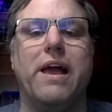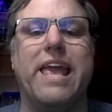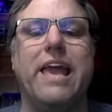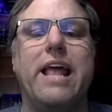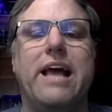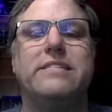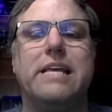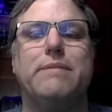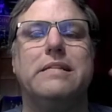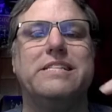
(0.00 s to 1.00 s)
A kid has
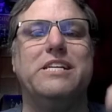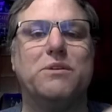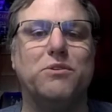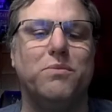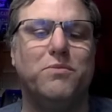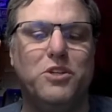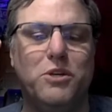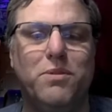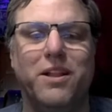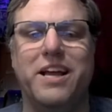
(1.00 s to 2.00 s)
the ability to
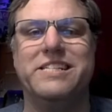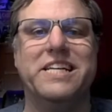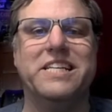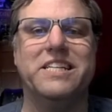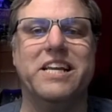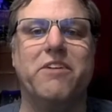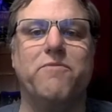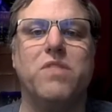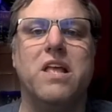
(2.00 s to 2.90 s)
play D&D